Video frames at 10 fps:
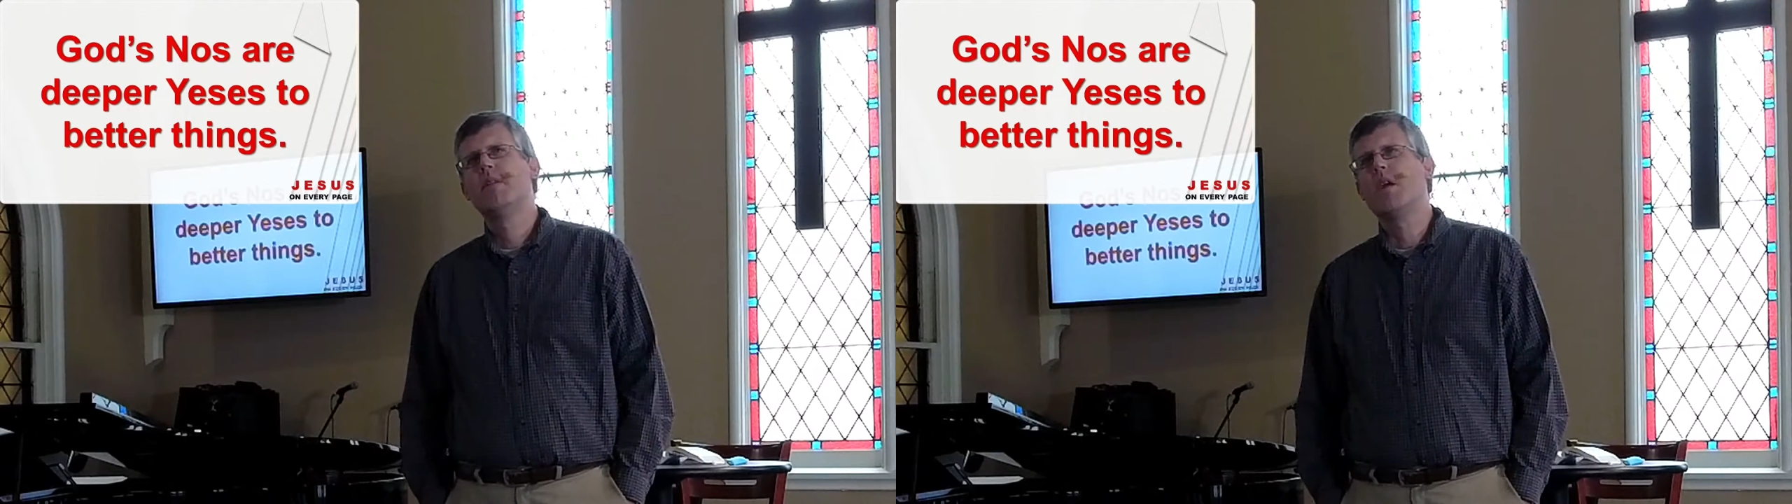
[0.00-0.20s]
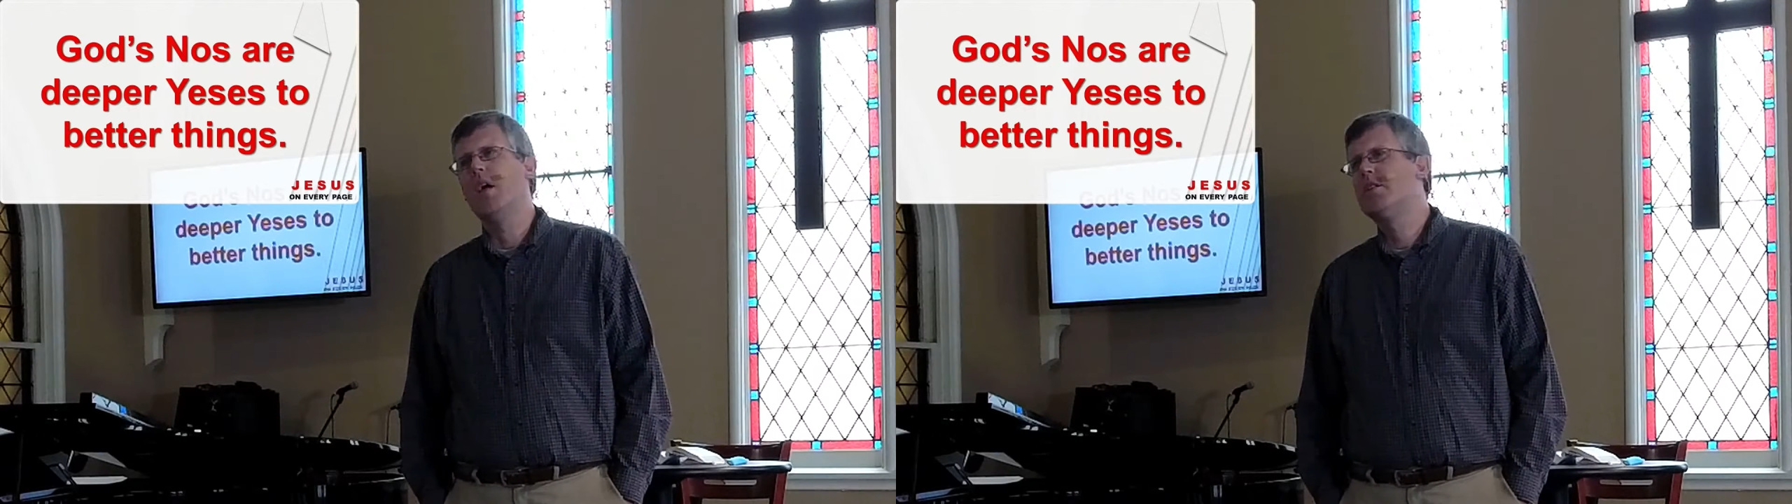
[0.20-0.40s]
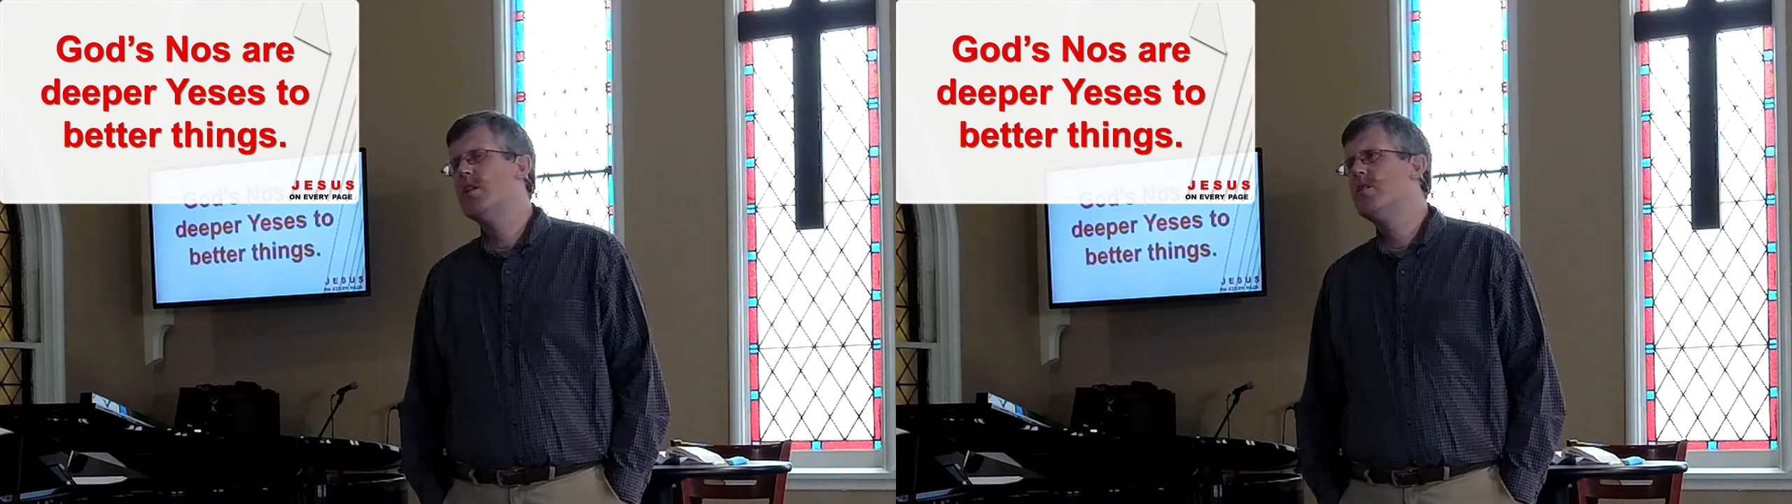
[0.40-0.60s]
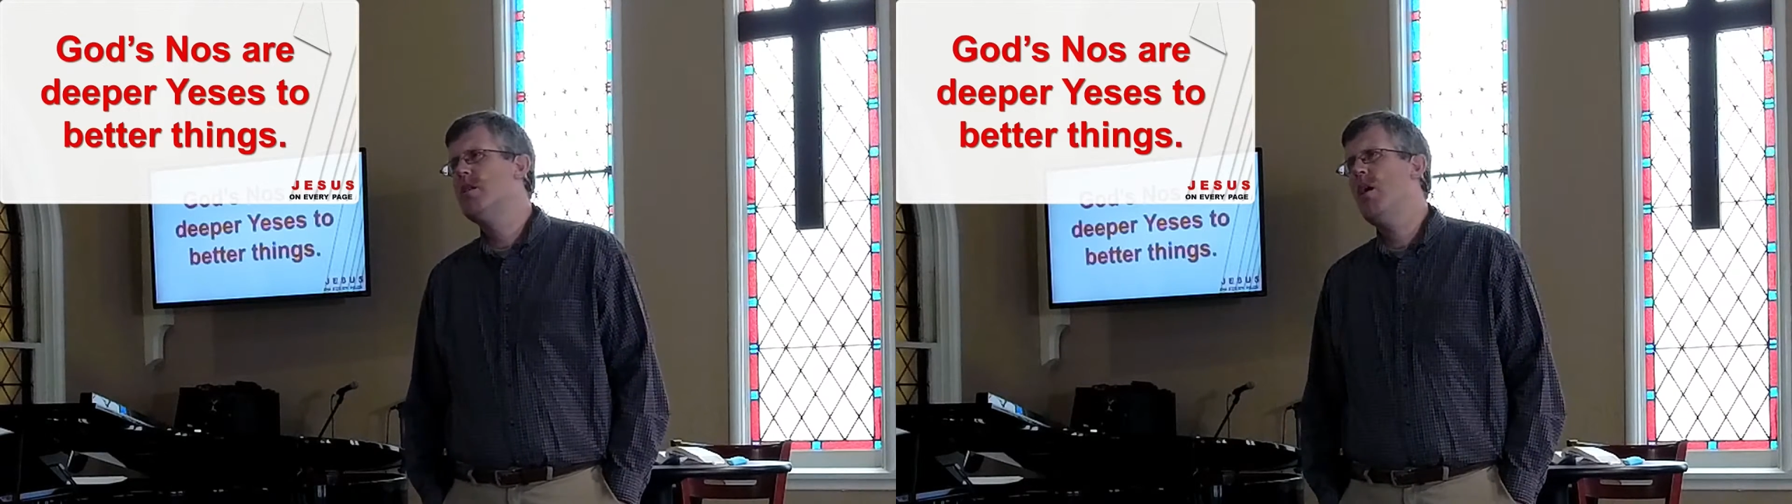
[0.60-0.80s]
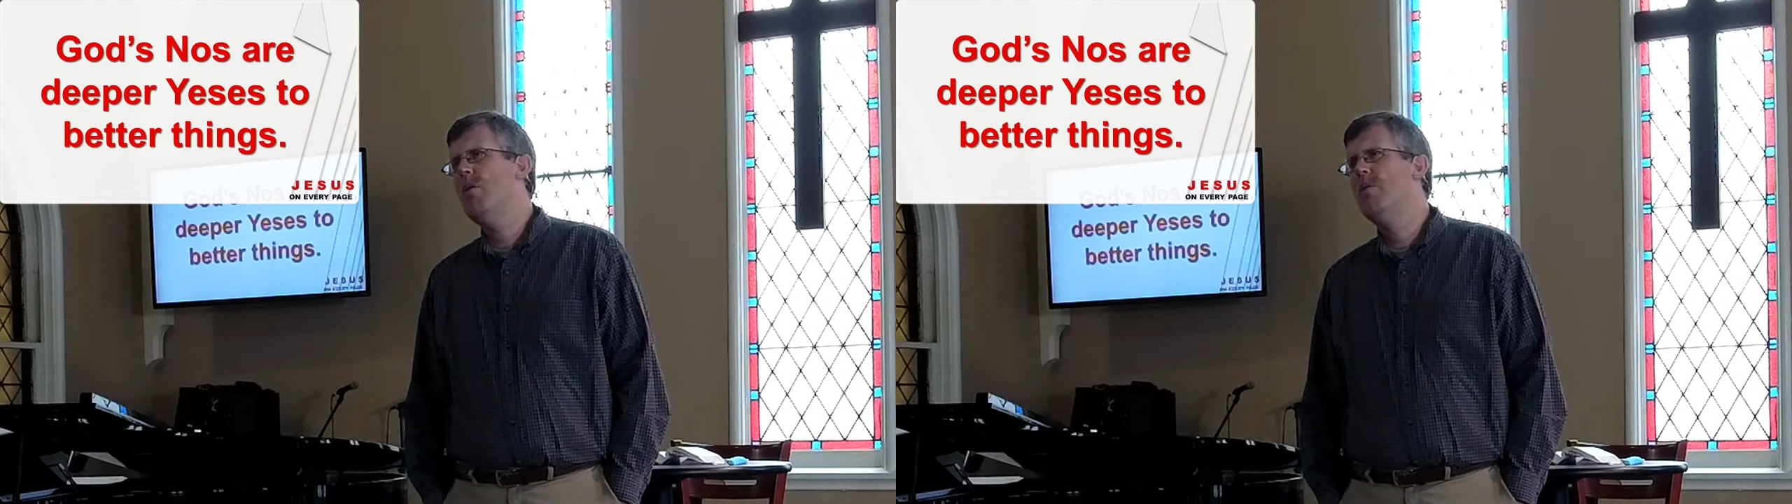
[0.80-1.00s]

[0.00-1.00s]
God says no.